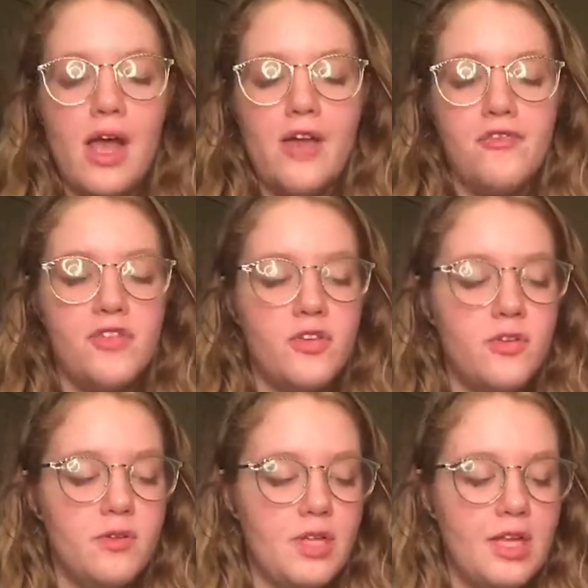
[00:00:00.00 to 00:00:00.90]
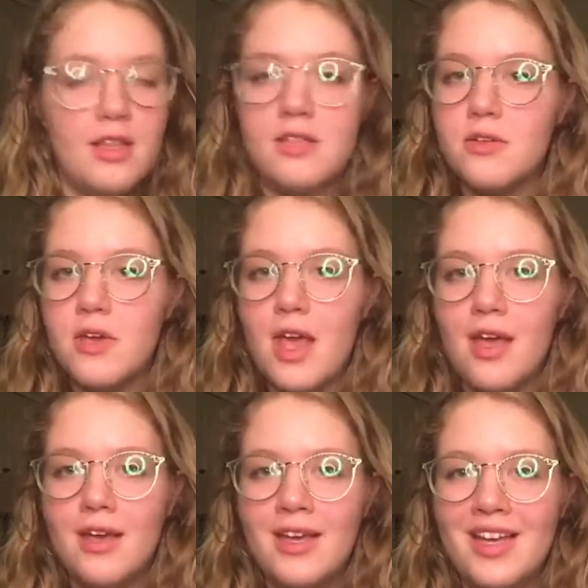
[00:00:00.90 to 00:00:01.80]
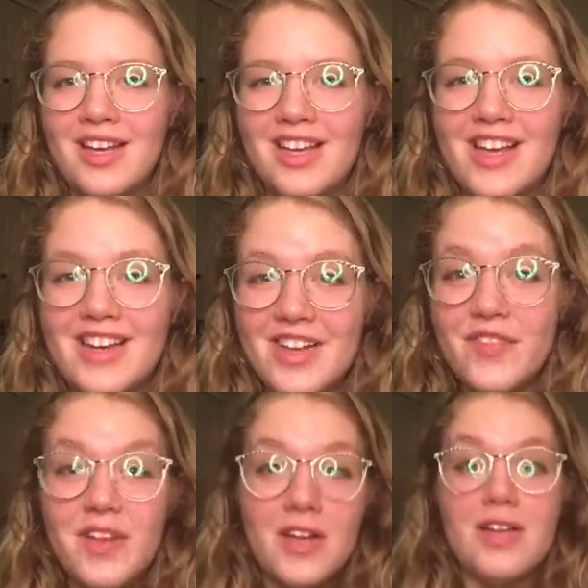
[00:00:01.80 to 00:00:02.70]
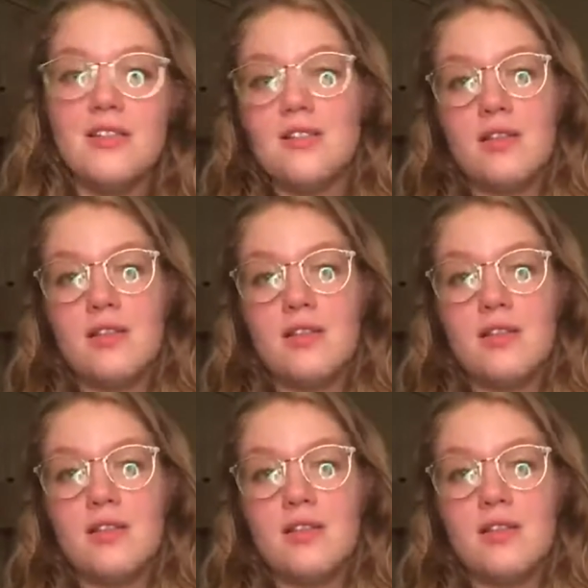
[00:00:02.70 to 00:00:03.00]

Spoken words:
I feel like that's okay. And if there is,